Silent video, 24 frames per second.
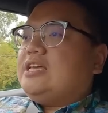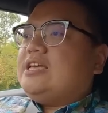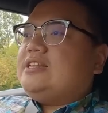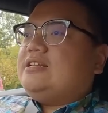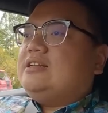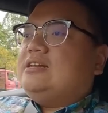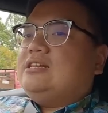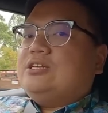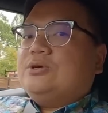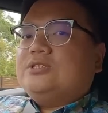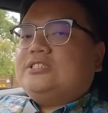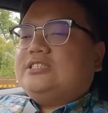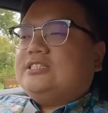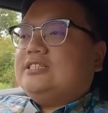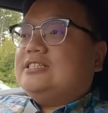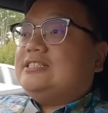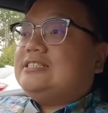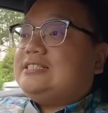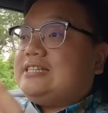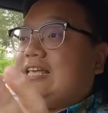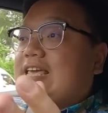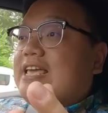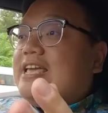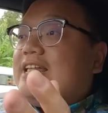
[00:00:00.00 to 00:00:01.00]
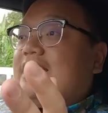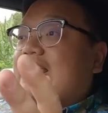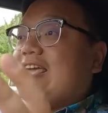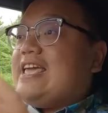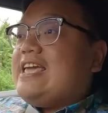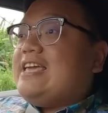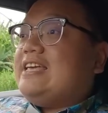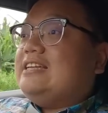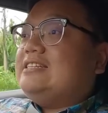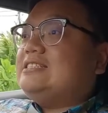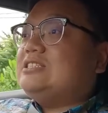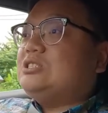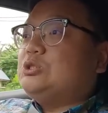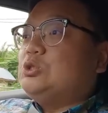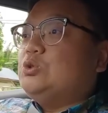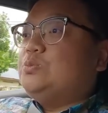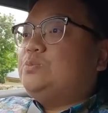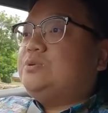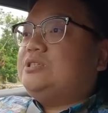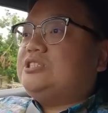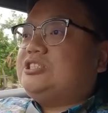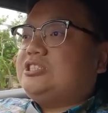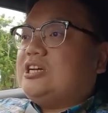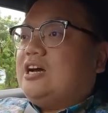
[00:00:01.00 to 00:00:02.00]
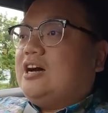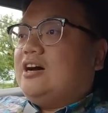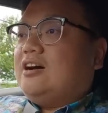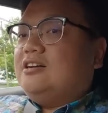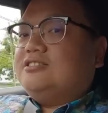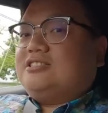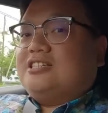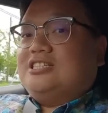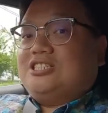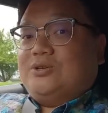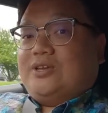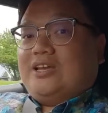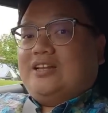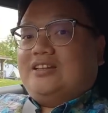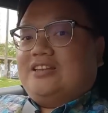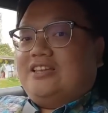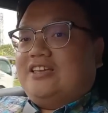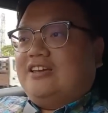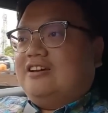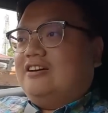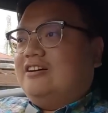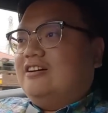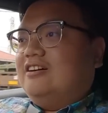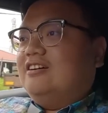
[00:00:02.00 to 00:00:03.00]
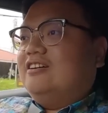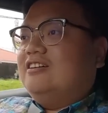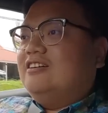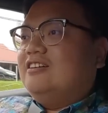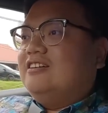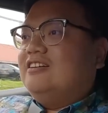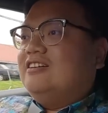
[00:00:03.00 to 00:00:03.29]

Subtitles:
in a Lotus, it is supercharged, as you can hear.